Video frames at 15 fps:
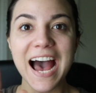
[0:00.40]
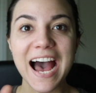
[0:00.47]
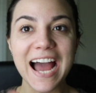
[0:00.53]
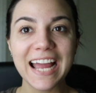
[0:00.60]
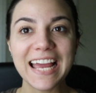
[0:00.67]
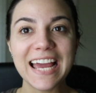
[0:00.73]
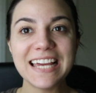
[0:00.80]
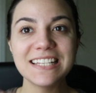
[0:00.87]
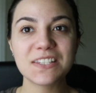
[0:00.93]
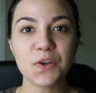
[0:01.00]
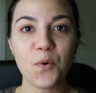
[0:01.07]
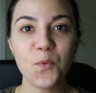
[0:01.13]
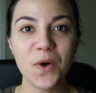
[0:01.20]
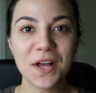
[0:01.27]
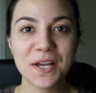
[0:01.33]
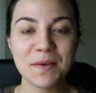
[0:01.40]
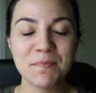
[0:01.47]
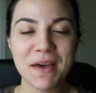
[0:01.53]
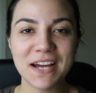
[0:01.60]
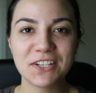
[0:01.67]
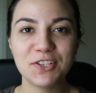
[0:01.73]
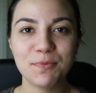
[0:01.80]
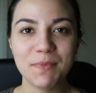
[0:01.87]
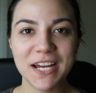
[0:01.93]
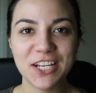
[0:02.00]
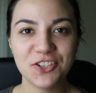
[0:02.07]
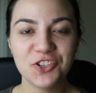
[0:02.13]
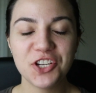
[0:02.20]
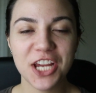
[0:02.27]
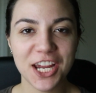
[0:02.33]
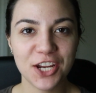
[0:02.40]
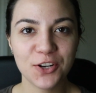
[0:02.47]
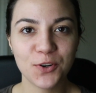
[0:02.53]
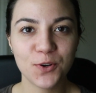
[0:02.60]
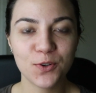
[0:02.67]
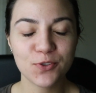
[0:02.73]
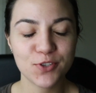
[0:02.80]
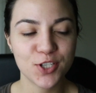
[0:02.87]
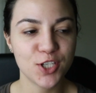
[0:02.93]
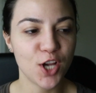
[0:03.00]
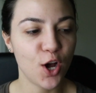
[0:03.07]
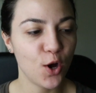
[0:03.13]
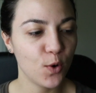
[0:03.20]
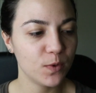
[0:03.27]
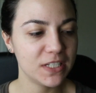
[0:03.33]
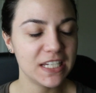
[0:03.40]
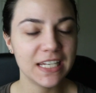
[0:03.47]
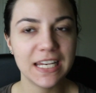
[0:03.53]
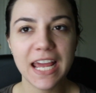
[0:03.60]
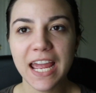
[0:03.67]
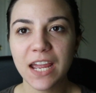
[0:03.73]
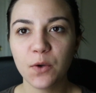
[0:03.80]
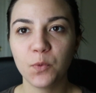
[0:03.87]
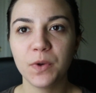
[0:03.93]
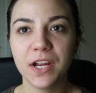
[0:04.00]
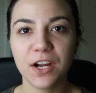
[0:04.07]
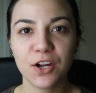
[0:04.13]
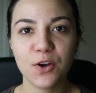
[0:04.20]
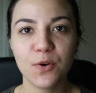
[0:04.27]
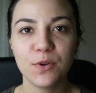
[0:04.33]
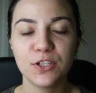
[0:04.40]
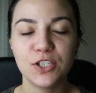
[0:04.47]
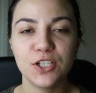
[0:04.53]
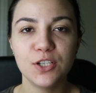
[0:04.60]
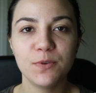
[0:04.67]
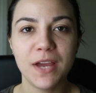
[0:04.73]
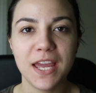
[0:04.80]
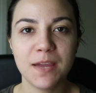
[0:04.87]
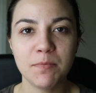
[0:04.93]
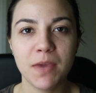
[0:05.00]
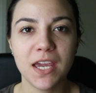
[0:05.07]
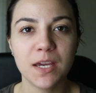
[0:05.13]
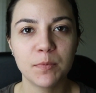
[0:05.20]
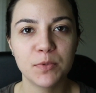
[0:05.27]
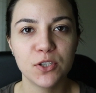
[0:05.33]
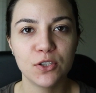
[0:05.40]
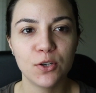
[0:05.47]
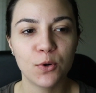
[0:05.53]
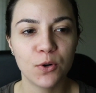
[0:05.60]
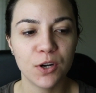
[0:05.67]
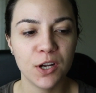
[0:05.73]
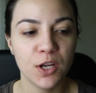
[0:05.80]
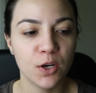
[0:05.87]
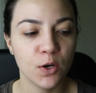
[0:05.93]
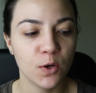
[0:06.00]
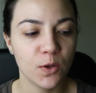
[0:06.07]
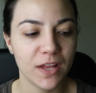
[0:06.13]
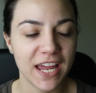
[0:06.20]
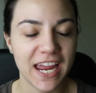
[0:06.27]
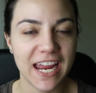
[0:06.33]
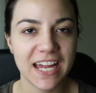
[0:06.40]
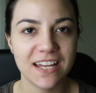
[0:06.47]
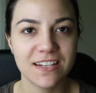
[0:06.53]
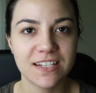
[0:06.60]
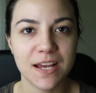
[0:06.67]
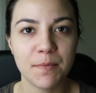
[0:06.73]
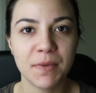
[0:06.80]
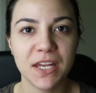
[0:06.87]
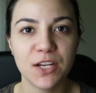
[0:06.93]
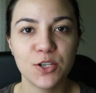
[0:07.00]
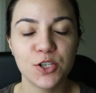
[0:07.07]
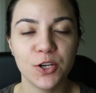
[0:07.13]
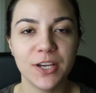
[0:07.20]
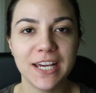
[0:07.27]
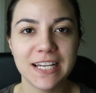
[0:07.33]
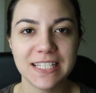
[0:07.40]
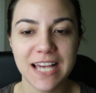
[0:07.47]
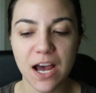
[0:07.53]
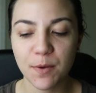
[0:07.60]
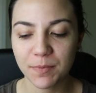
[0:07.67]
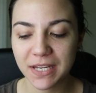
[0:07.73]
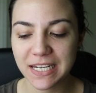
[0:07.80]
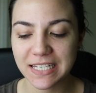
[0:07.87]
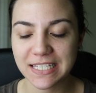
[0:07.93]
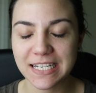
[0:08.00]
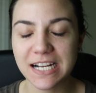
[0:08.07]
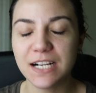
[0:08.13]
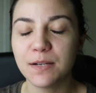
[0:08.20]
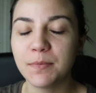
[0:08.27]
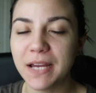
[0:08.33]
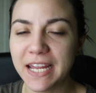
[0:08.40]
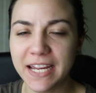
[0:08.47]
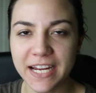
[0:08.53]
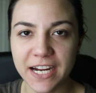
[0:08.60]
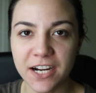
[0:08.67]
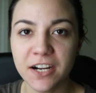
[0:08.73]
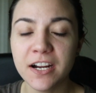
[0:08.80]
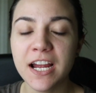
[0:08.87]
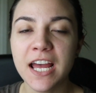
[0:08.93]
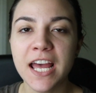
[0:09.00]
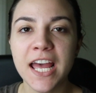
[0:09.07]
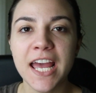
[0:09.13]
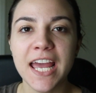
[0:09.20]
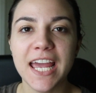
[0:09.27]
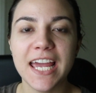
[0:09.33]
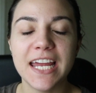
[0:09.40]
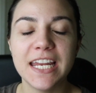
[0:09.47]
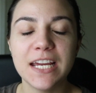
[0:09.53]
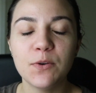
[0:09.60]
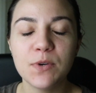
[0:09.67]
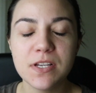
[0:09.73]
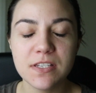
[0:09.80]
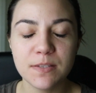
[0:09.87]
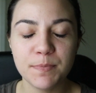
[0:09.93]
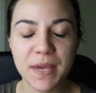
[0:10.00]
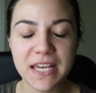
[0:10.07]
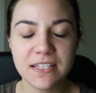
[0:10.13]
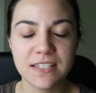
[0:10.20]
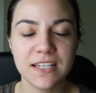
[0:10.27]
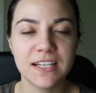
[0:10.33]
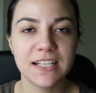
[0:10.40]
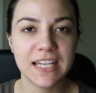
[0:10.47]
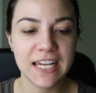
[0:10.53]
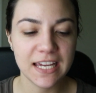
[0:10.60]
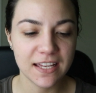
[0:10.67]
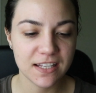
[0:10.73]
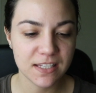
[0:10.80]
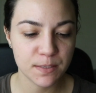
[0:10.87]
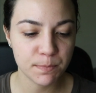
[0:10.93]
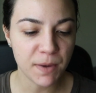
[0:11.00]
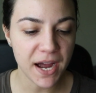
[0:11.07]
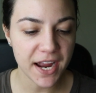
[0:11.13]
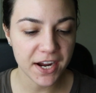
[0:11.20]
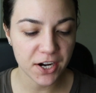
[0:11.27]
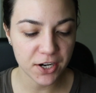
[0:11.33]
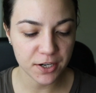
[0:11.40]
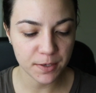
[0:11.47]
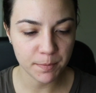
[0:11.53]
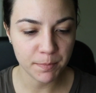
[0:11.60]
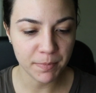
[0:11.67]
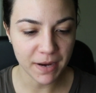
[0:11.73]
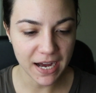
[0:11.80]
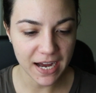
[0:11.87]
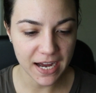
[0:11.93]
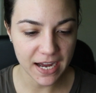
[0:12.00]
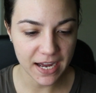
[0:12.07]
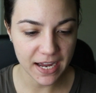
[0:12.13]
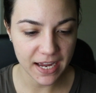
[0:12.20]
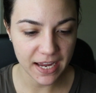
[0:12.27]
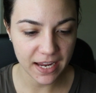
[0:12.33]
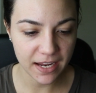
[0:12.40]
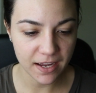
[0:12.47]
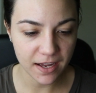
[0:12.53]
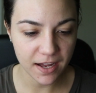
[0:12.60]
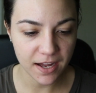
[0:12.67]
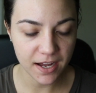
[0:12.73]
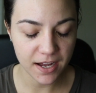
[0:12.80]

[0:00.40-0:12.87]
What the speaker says: Hi guys, welcome back to my channel. So today we are going to do a makeup tutorial and I'm going to show you guys how I'm going to style my hair. And it was basically inspired by